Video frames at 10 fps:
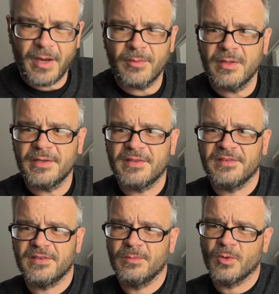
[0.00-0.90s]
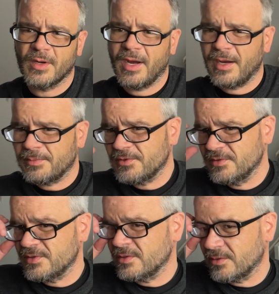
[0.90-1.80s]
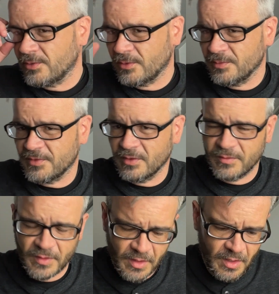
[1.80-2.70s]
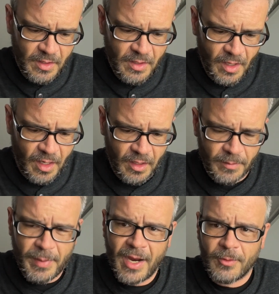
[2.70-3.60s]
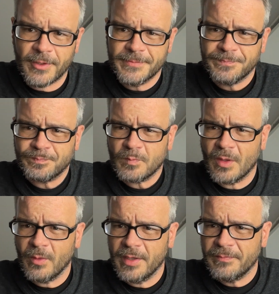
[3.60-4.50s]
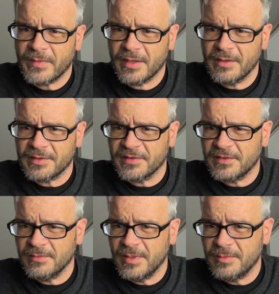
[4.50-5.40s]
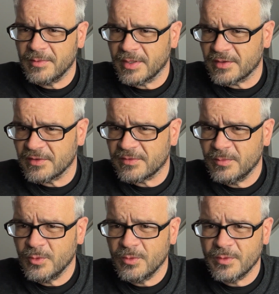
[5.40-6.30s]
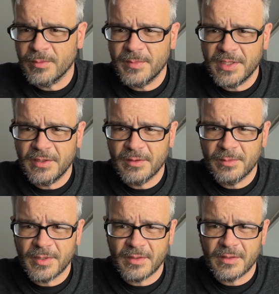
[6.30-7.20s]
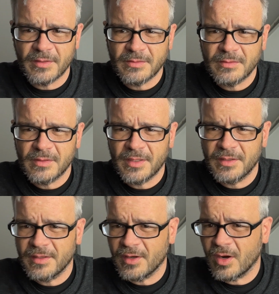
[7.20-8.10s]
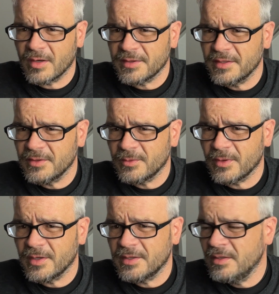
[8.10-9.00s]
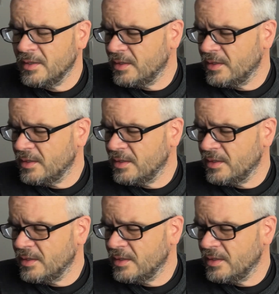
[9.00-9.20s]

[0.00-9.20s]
I would like to see more options in terms of power, right? I'd like to see maybe like a smooth, a medium, and a hard hit, right?